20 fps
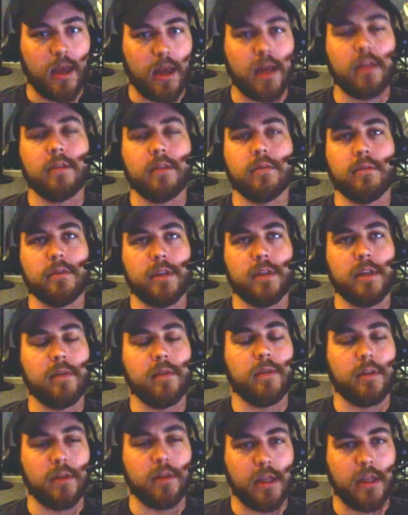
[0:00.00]
I'll leave
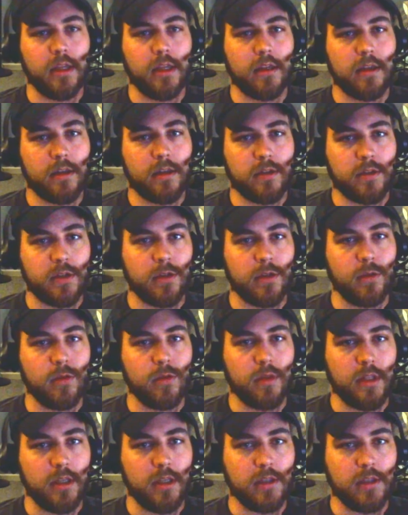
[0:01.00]
a link to
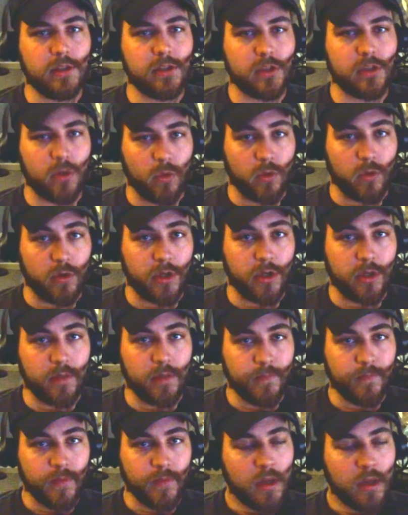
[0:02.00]
the story,
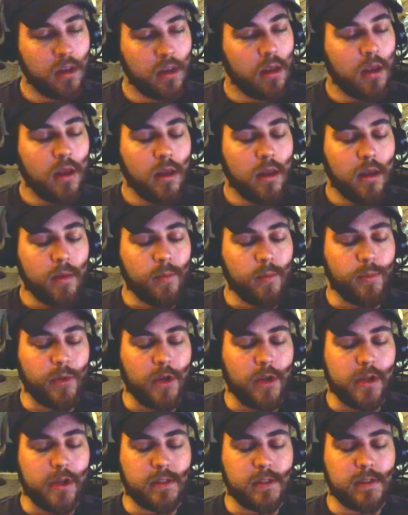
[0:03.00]

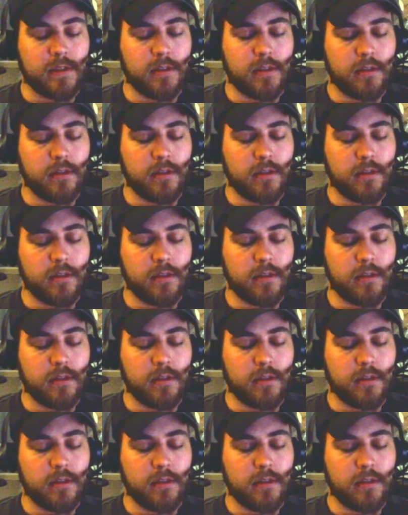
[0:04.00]
but